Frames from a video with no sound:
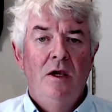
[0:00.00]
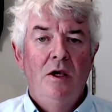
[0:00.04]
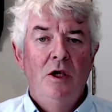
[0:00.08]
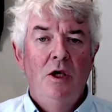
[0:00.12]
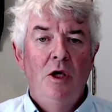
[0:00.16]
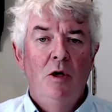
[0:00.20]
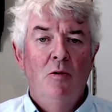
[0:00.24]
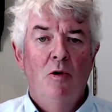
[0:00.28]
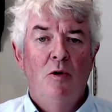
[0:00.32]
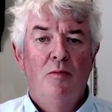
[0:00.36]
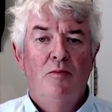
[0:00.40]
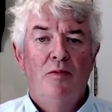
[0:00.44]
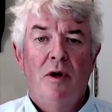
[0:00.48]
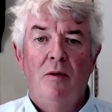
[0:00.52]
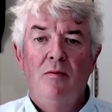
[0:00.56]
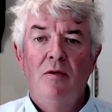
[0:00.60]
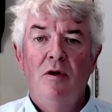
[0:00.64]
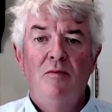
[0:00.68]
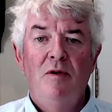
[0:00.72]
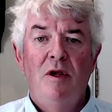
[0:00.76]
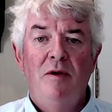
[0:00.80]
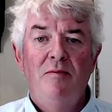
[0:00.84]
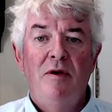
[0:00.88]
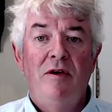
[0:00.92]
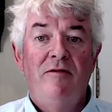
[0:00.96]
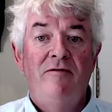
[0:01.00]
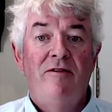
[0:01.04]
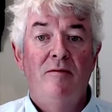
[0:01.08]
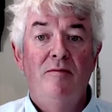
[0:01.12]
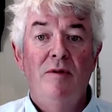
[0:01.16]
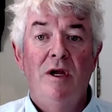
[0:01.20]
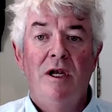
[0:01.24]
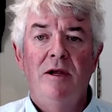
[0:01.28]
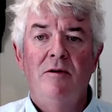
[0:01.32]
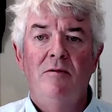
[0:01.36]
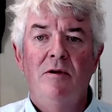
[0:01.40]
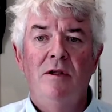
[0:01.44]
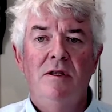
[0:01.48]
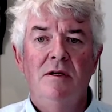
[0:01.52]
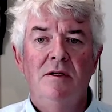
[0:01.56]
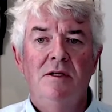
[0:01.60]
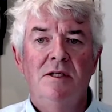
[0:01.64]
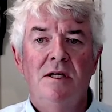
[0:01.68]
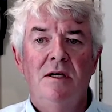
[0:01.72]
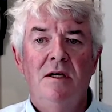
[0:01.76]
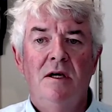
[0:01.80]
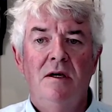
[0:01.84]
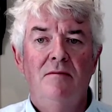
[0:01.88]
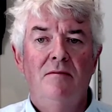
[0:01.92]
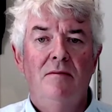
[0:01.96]
You will probably be familiar with the
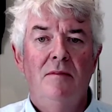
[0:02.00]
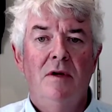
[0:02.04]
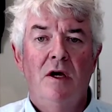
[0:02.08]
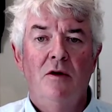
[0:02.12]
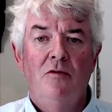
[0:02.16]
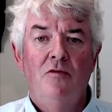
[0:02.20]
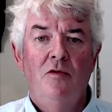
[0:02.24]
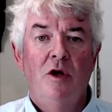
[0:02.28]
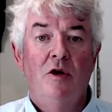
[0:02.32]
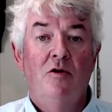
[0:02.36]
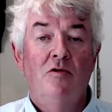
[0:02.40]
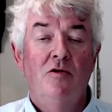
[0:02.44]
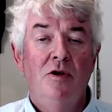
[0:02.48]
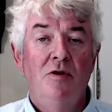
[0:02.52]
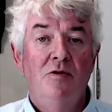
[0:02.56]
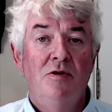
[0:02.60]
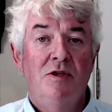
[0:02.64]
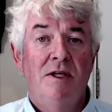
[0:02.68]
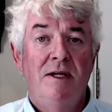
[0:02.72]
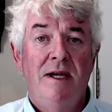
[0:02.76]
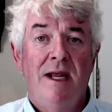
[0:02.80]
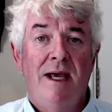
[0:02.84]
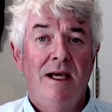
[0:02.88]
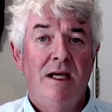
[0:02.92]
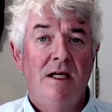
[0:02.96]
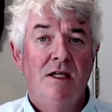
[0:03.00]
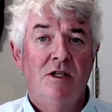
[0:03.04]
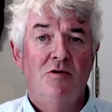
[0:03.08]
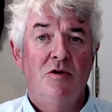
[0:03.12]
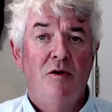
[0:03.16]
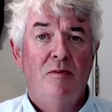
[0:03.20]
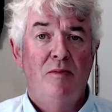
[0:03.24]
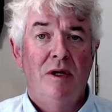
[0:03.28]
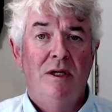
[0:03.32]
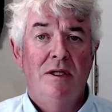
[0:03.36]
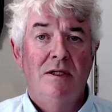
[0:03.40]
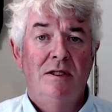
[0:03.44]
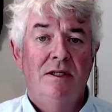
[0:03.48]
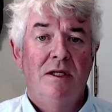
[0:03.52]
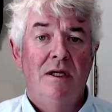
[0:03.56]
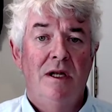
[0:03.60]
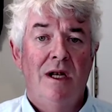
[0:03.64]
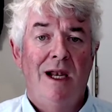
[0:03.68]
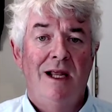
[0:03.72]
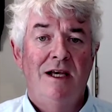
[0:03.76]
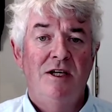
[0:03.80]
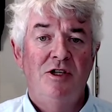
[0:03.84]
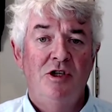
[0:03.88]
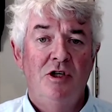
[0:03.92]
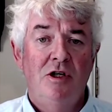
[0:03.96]
term recruit and haste, repent at
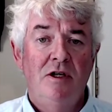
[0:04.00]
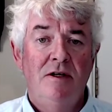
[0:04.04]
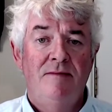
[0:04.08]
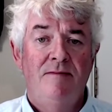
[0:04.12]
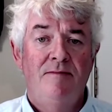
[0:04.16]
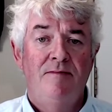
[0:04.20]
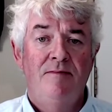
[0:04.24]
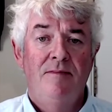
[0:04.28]
leisure.